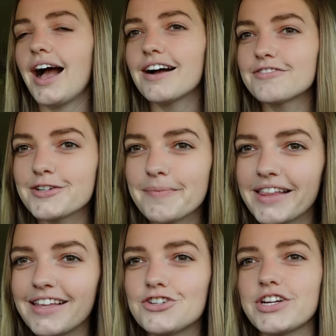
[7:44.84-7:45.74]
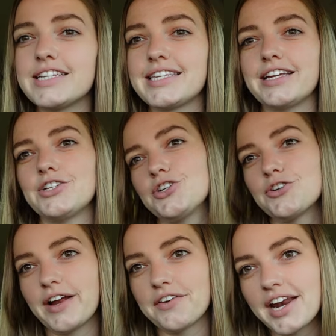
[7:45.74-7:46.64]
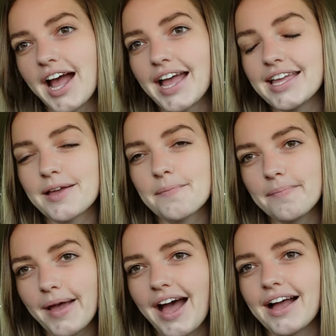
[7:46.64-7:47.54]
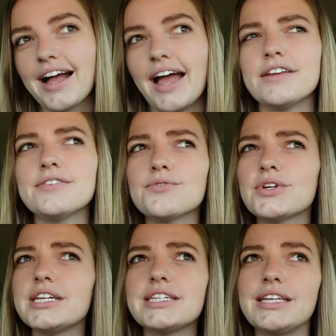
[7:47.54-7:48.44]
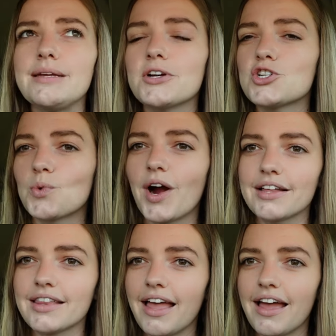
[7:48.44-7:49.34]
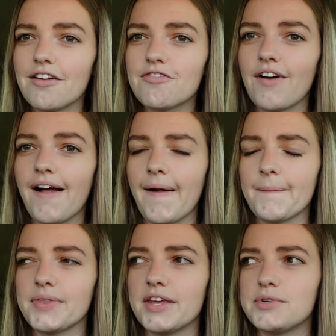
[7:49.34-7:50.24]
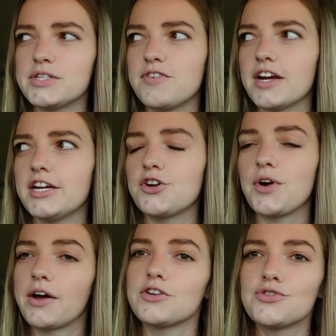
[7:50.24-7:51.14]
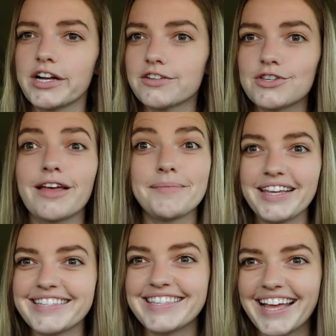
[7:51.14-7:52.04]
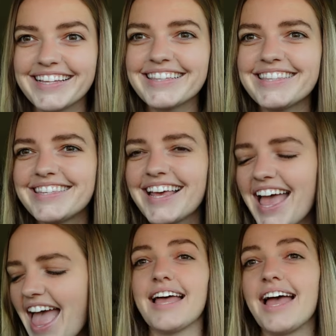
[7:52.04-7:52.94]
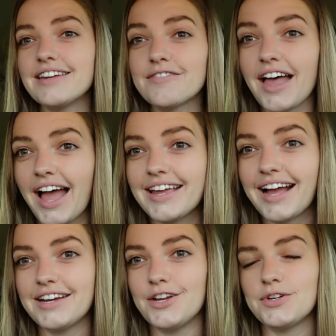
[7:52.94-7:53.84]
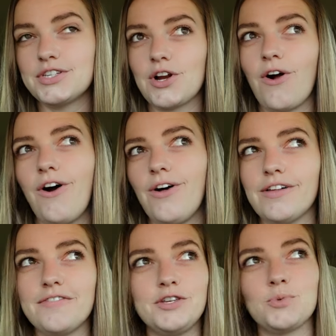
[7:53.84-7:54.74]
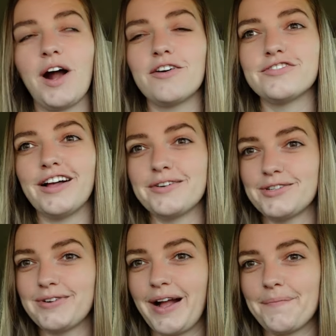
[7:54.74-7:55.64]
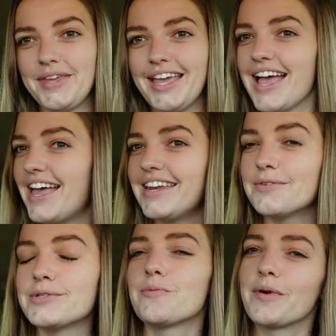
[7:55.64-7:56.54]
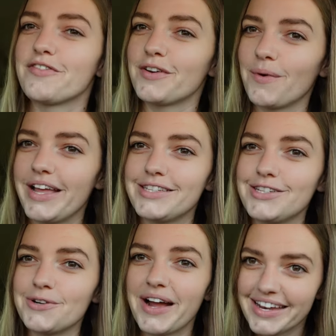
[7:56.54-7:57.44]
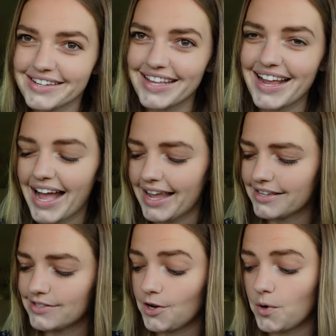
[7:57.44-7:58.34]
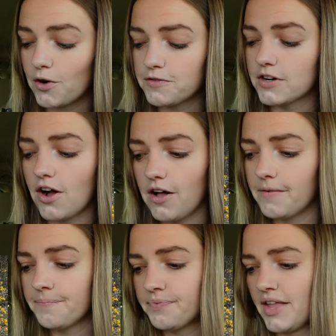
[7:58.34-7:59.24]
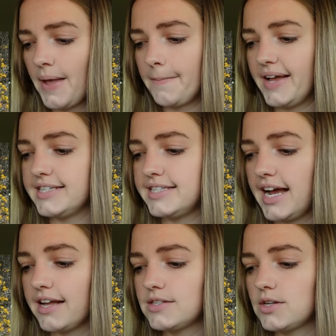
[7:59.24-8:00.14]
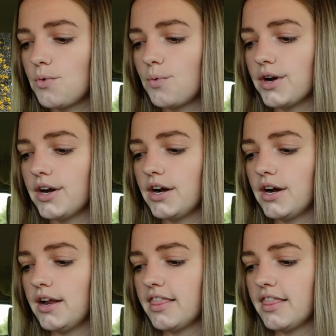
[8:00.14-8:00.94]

after my lunch, I decided to turn around and hike back. I didn't really see much wildlife. Um, it was a very crowded trail, so that makes sense. At the end of the hike, I noticed all of these wildflowers around me, and it was the perfect way to end the hike. So overall, my stats were